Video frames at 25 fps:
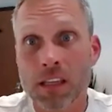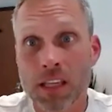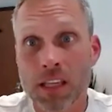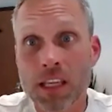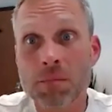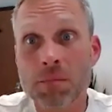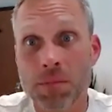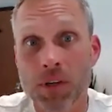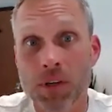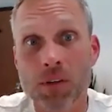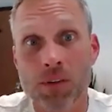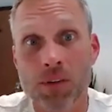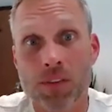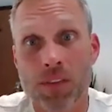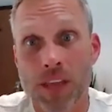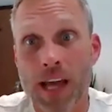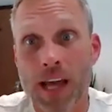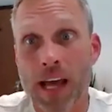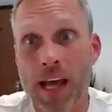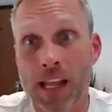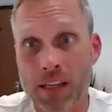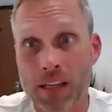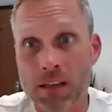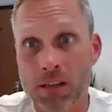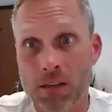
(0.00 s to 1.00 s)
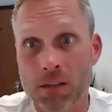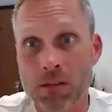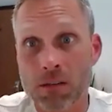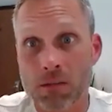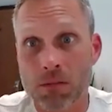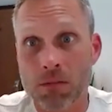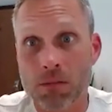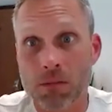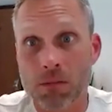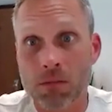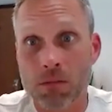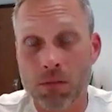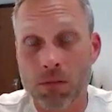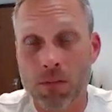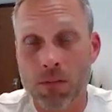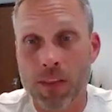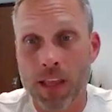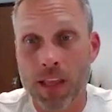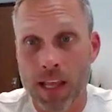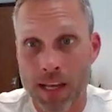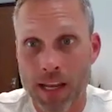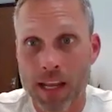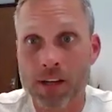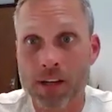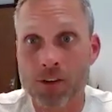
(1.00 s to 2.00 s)
he built that
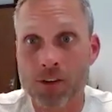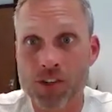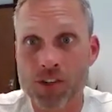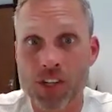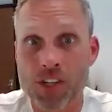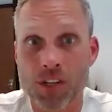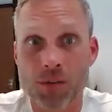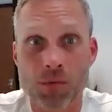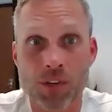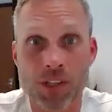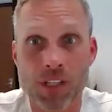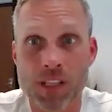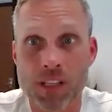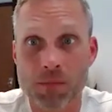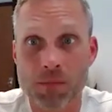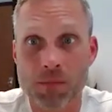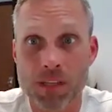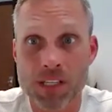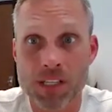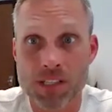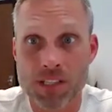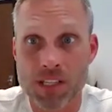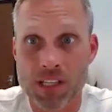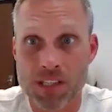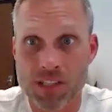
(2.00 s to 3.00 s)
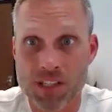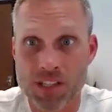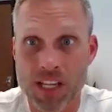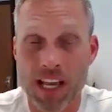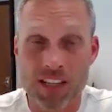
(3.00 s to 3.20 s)
energy within the business.